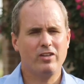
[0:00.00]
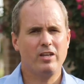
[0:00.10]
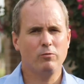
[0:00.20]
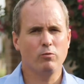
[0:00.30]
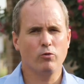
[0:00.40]

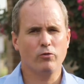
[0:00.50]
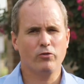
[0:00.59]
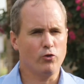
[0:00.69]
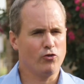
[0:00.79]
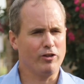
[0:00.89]
seems more
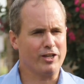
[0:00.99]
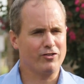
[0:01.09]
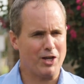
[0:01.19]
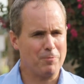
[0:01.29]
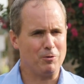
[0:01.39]
socially
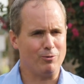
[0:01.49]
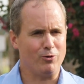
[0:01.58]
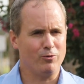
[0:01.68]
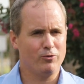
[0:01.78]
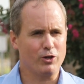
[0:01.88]

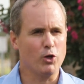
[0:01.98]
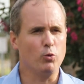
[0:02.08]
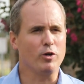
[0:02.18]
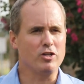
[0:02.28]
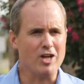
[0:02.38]
acceptable to go
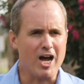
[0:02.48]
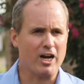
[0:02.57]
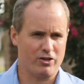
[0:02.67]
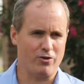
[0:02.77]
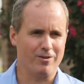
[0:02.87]
to a
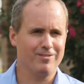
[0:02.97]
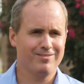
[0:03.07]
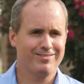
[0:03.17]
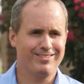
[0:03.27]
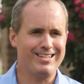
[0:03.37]
doctor
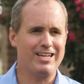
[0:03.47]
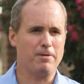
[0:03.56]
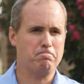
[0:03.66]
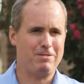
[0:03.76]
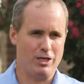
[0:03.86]
to get
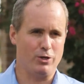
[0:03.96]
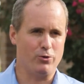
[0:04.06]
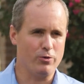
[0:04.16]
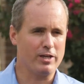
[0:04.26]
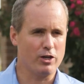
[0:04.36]
a
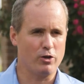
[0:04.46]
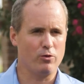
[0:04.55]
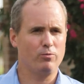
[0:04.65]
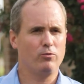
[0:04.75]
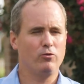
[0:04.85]
pill than
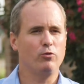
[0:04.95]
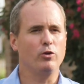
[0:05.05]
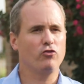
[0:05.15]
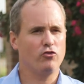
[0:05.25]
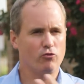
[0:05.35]
go to
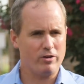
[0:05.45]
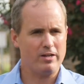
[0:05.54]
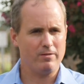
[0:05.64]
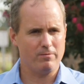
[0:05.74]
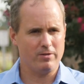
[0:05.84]
a
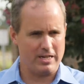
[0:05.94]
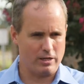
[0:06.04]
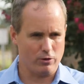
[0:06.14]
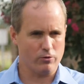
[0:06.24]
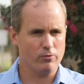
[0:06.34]
street
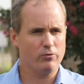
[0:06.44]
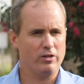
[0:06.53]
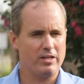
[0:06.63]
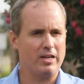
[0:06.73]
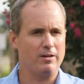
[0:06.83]
dealer
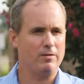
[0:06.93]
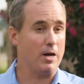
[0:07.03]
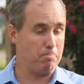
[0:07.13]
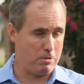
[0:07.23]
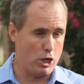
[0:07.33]
to get
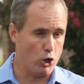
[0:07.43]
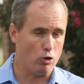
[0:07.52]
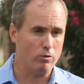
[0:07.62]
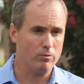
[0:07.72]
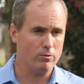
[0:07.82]
a
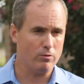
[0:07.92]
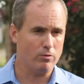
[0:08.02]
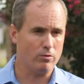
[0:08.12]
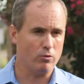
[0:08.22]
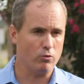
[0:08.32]
pill
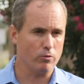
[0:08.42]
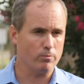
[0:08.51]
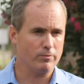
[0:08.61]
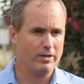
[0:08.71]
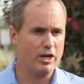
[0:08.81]
or
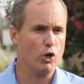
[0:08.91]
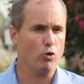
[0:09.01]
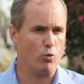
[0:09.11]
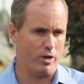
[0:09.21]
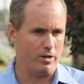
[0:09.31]

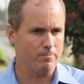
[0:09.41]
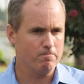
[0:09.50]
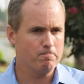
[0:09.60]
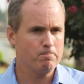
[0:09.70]
heroin.